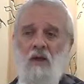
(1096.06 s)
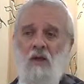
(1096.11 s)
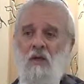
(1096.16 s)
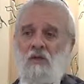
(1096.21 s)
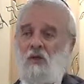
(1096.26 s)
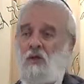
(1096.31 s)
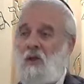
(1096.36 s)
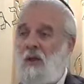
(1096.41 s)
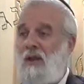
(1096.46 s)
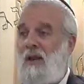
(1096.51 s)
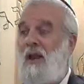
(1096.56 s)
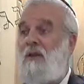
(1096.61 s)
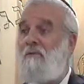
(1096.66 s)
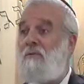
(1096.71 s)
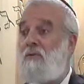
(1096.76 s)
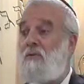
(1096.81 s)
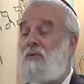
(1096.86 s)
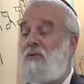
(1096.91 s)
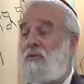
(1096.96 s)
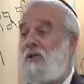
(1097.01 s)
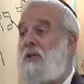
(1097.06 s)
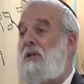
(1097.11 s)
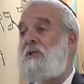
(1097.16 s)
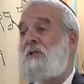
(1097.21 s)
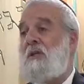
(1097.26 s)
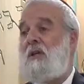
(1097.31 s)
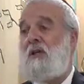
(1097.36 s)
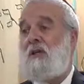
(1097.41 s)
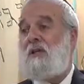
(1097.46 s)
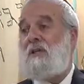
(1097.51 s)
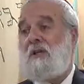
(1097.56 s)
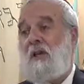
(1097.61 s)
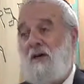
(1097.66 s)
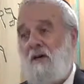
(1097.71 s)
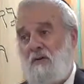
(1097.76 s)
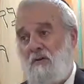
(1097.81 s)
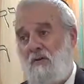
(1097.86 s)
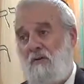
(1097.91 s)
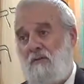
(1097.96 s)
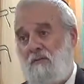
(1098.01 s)
So the nephew sees his
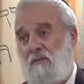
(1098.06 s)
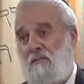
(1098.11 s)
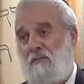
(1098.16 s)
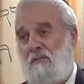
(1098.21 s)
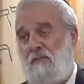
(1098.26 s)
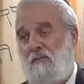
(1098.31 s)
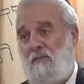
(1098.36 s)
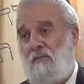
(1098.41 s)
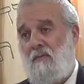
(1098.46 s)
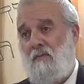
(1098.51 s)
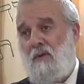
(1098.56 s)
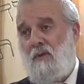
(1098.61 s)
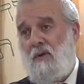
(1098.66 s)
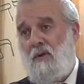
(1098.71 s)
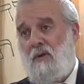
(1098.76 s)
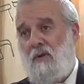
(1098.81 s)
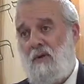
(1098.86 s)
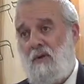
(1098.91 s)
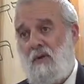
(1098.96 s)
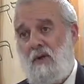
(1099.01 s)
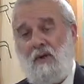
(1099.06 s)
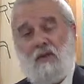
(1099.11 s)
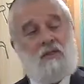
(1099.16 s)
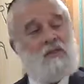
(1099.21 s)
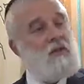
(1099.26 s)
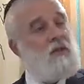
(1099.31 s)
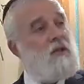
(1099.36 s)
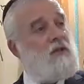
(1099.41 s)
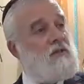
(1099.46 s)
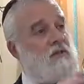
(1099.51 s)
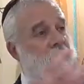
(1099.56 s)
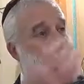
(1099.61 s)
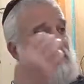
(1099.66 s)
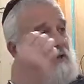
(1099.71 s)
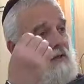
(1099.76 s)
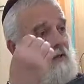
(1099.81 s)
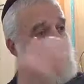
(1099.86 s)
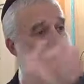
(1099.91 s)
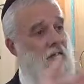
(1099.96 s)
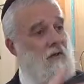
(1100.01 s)
uncle. He
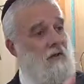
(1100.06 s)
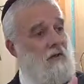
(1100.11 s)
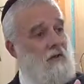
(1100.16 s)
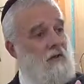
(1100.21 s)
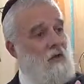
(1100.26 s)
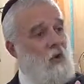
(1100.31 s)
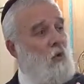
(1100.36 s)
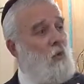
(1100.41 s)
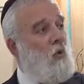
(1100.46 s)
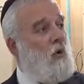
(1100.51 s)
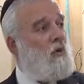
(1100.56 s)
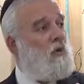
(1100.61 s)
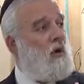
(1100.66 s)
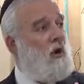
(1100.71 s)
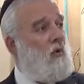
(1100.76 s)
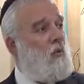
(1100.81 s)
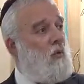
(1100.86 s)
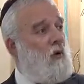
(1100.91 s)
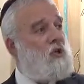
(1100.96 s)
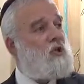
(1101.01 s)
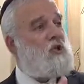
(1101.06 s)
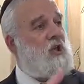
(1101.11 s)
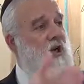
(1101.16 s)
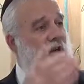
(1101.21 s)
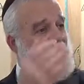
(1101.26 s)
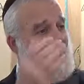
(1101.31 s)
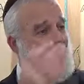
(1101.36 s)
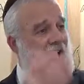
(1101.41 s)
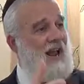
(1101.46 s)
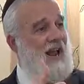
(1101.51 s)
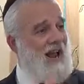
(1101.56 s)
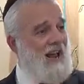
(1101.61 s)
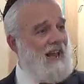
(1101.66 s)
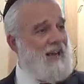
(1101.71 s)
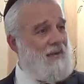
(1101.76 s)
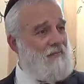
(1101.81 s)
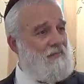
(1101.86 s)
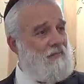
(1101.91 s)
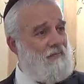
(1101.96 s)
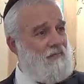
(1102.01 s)
sees the wood on which they're going to hang
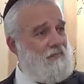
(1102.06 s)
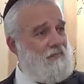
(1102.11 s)
him.